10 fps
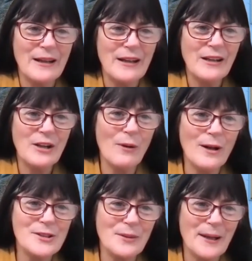You
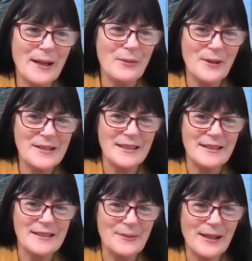also play the whistle
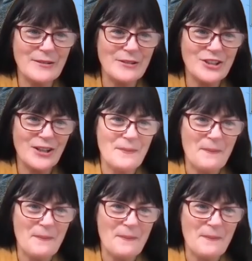as well, don't you?